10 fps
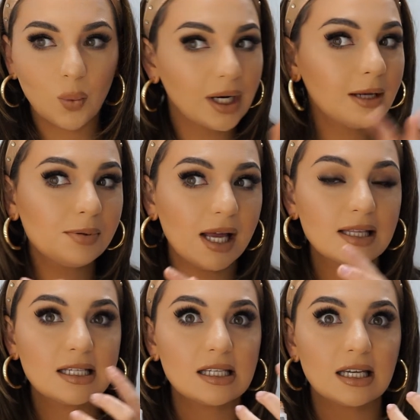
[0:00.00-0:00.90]
when I
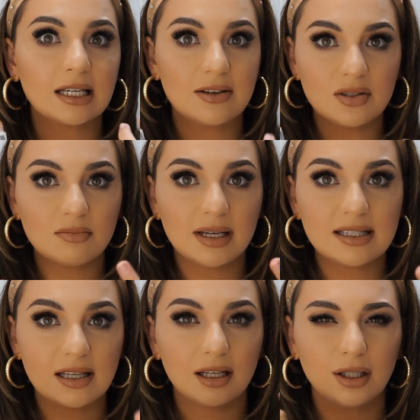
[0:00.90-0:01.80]
apply this, it gives my
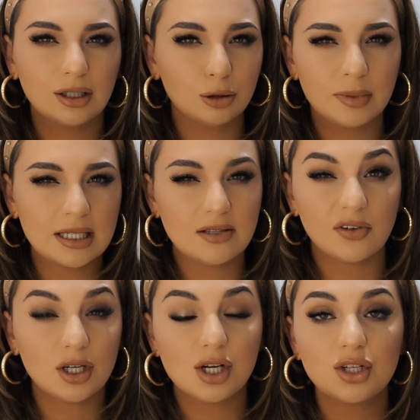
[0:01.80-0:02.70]
skin a luminous
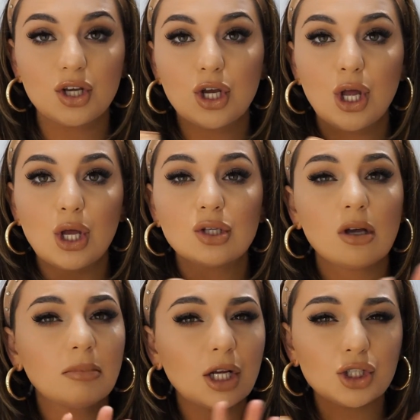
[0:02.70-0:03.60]
finish.
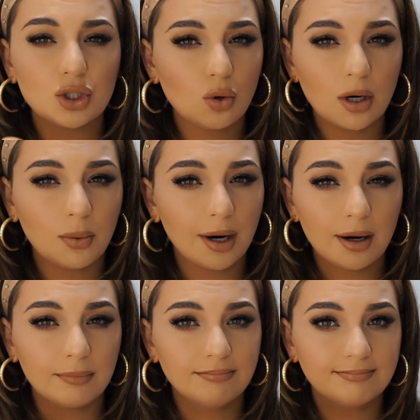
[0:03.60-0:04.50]
So I'm not sure
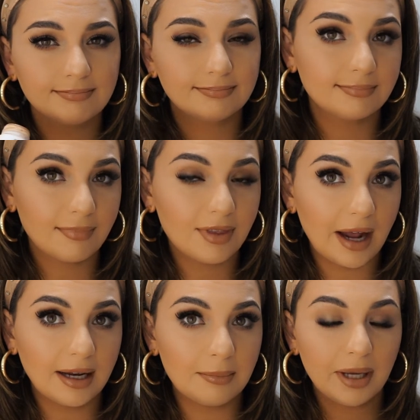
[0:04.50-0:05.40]
where
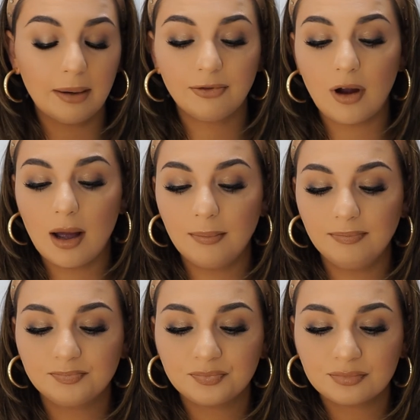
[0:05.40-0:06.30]
that name came
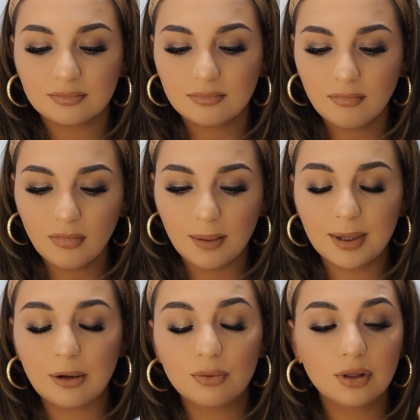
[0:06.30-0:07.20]
from
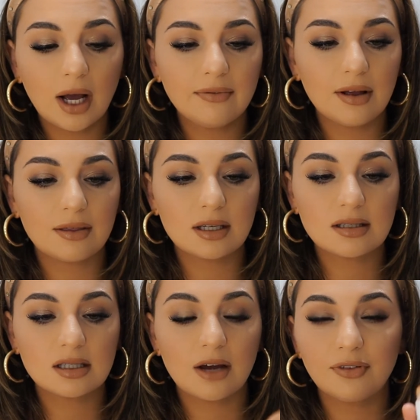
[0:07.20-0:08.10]
but I love
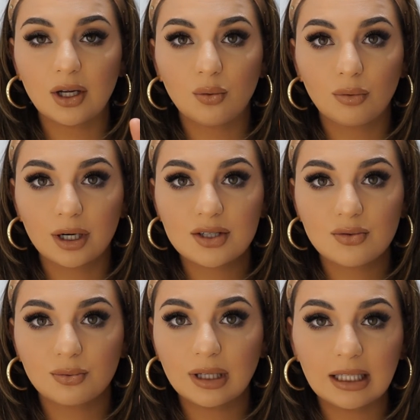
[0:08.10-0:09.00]
this stuff. It
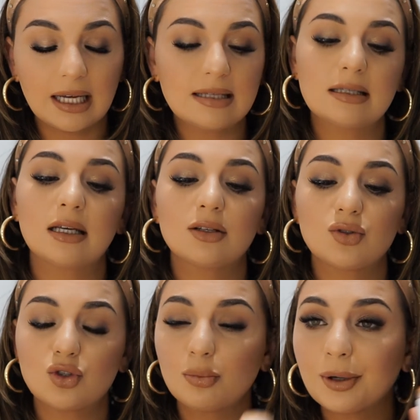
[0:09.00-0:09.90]
works really nicely,
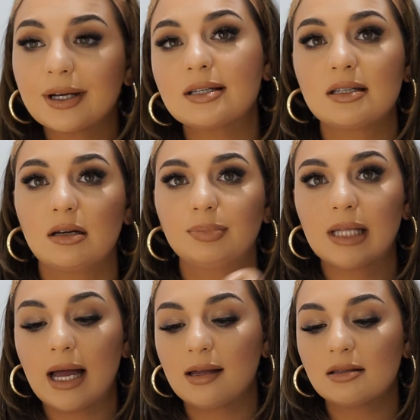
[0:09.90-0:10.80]
super easy to
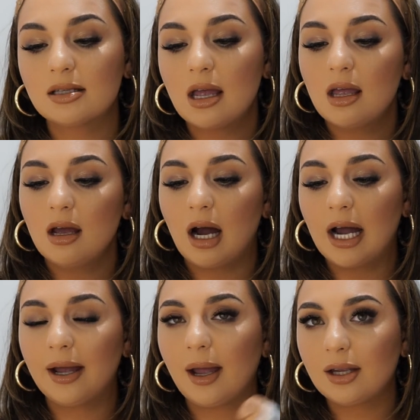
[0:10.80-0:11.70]
blend.
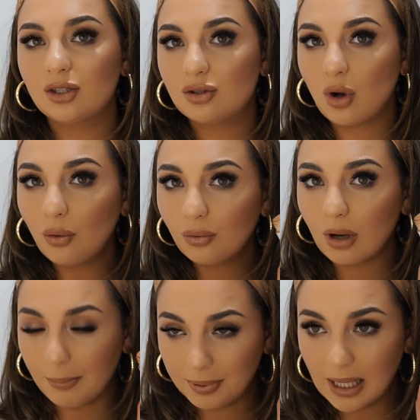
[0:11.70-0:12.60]
I don't
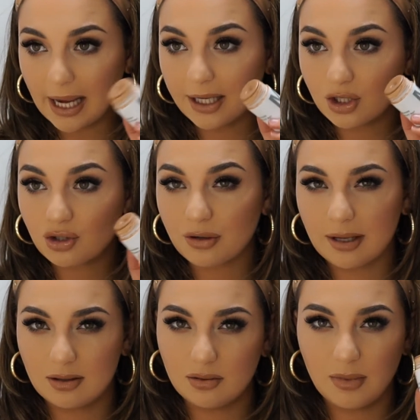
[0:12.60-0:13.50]
apply it
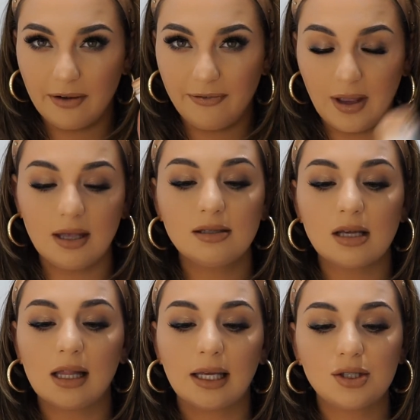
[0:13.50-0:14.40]
straight to my face.
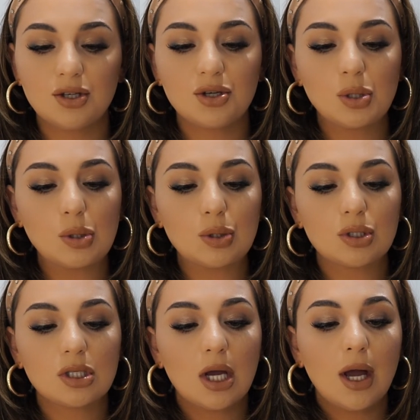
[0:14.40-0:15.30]
I like to
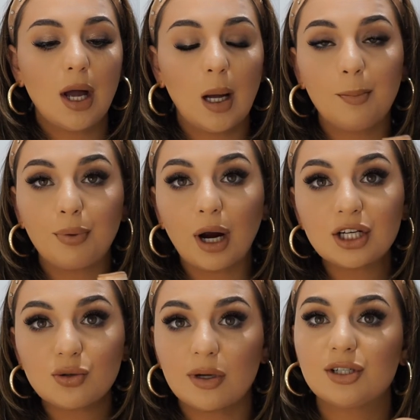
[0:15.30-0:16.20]
use a
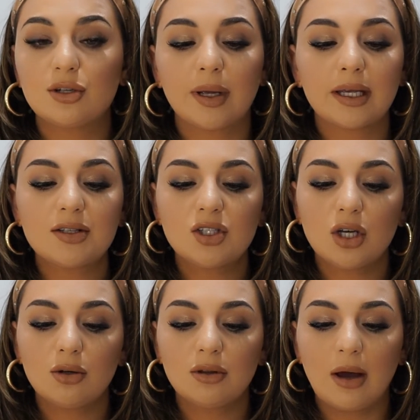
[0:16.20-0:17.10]
brush when doing
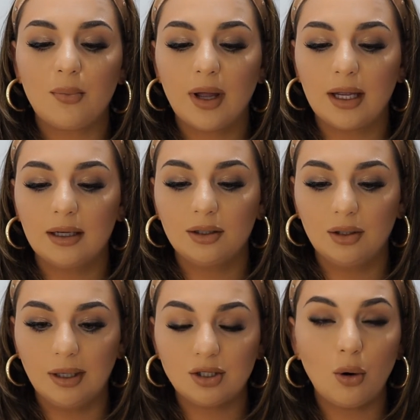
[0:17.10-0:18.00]
so. That way, you
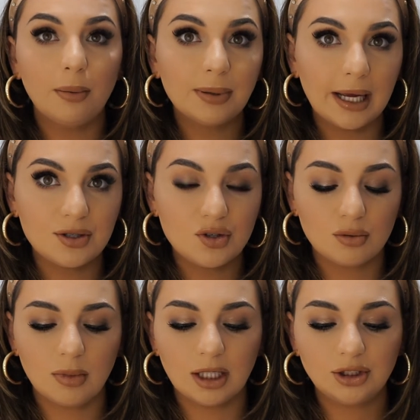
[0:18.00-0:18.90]
know, I don't apply
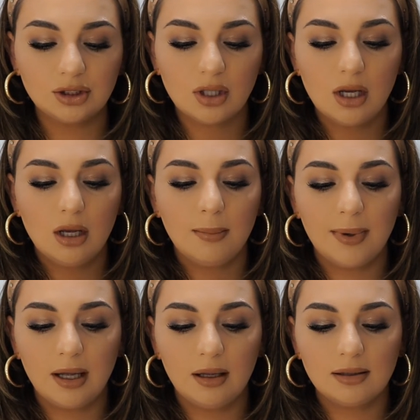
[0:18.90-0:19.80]
too much.
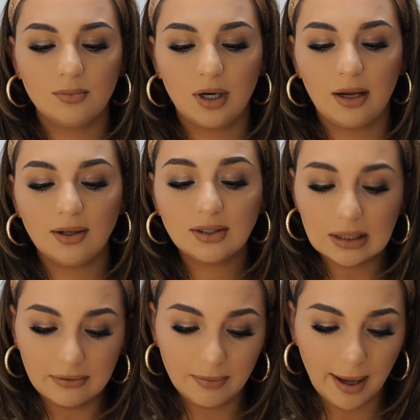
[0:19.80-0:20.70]
But what I
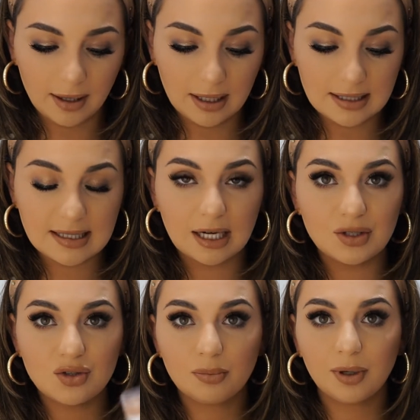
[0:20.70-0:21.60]
also love about it is that
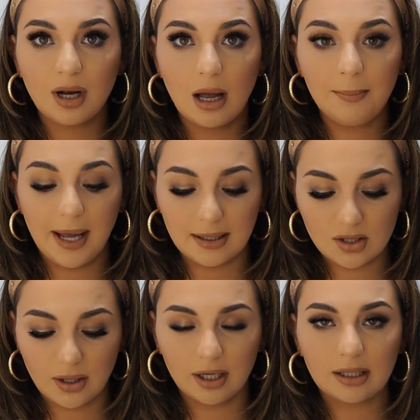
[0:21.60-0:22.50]
it's super compact,
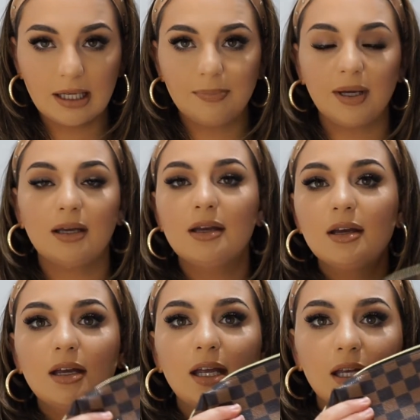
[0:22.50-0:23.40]
so I keep it
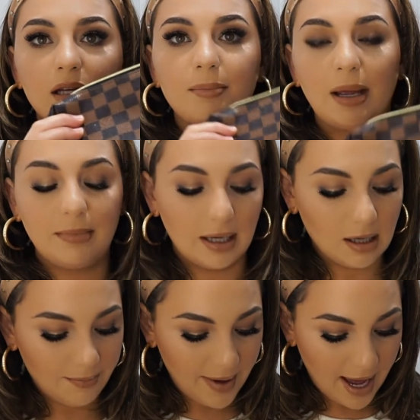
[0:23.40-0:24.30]
in my
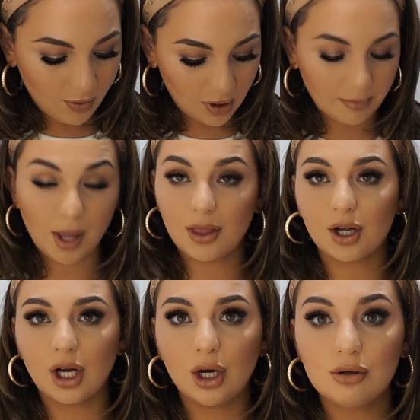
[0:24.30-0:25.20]
makeup bag when I'm on the
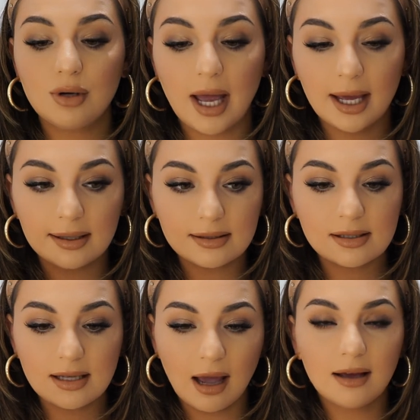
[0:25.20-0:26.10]
go.
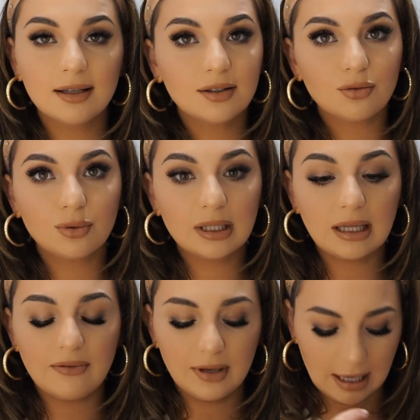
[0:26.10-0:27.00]
And yeah, really
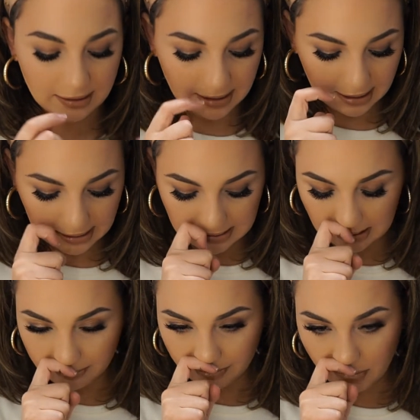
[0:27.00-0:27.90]
love it. I think
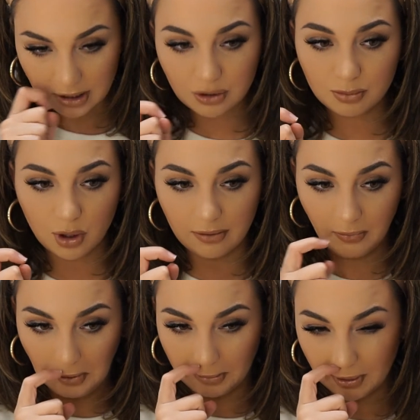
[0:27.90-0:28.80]
it's much more
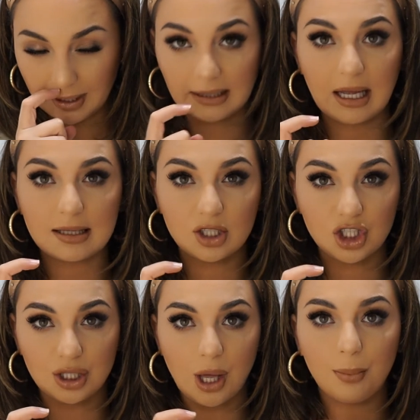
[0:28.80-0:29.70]
affordable than that
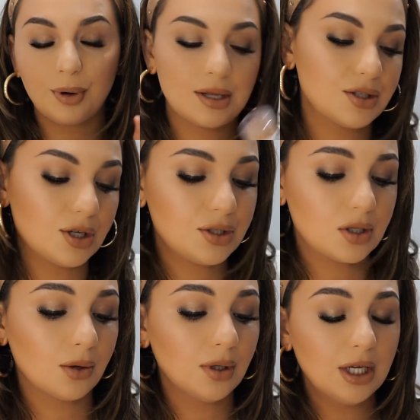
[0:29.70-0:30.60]
Chanel bronzer.
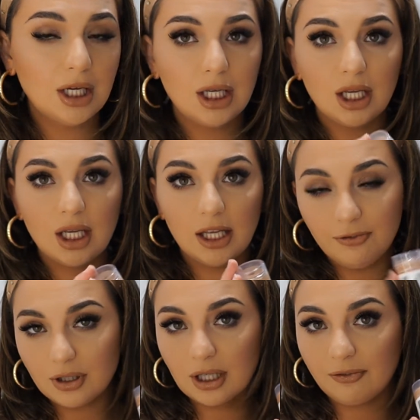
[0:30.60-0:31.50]
So
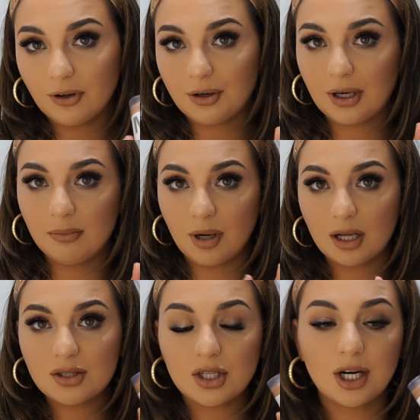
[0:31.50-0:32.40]
if you're looking for a cream
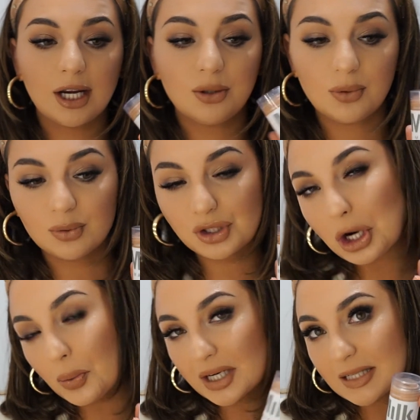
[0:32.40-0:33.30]
bronzer and you
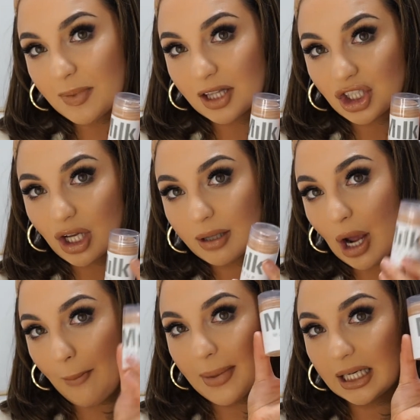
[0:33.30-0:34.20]
don't want to spend the
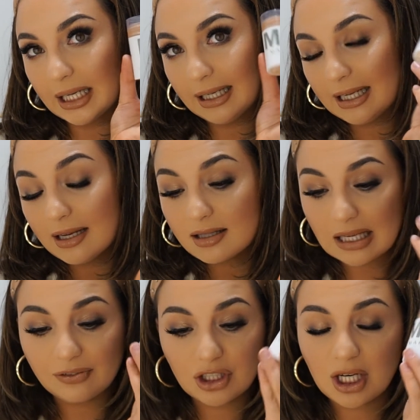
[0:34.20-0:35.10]
Chanel money,
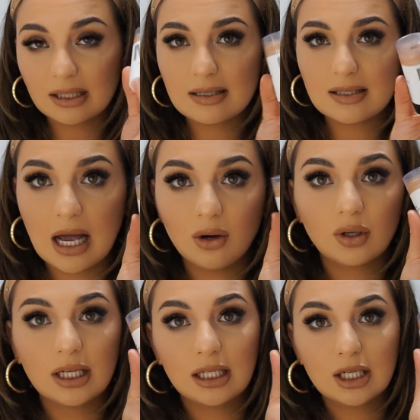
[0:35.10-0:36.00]
definitely check
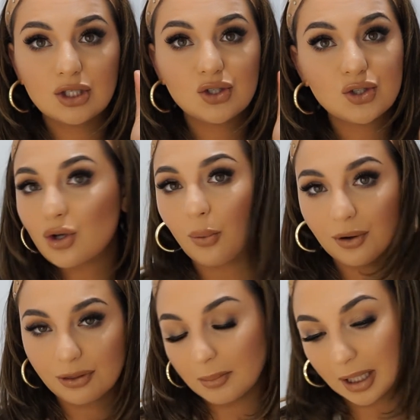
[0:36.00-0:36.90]
out. It is so
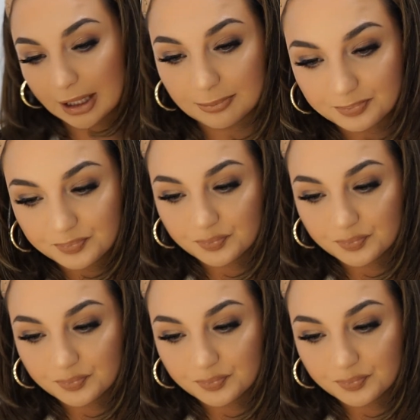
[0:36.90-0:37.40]
worth the money.